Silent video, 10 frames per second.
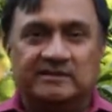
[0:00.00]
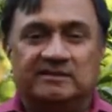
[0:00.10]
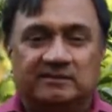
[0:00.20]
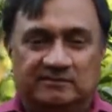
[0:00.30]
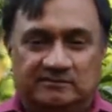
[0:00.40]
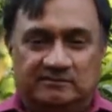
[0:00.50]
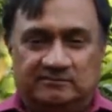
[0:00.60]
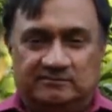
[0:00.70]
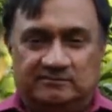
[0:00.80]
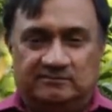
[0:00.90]
key,
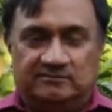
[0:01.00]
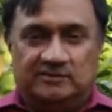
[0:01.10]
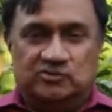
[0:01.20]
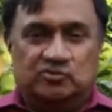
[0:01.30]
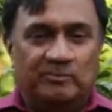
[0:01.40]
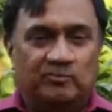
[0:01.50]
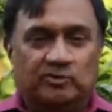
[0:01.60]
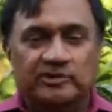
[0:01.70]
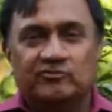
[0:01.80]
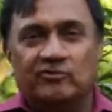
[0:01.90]
so I'm
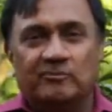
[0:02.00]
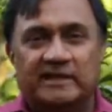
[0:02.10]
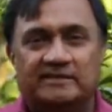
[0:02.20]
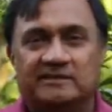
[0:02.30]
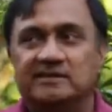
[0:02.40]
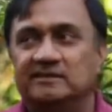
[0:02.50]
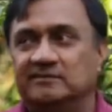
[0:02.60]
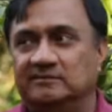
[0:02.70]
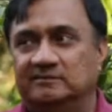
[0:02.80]
looking for my key."